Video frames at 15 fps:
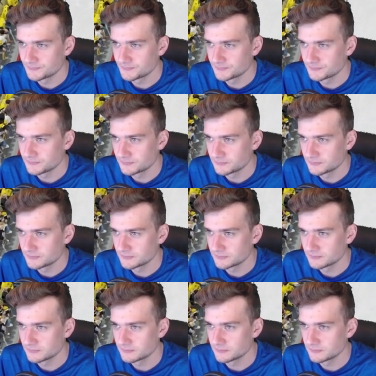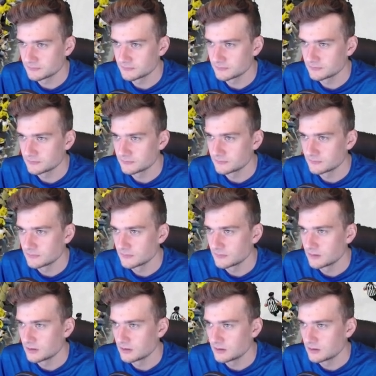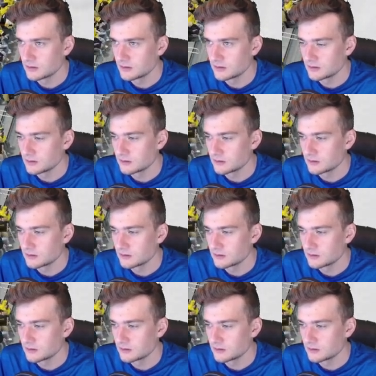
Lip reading: (silence)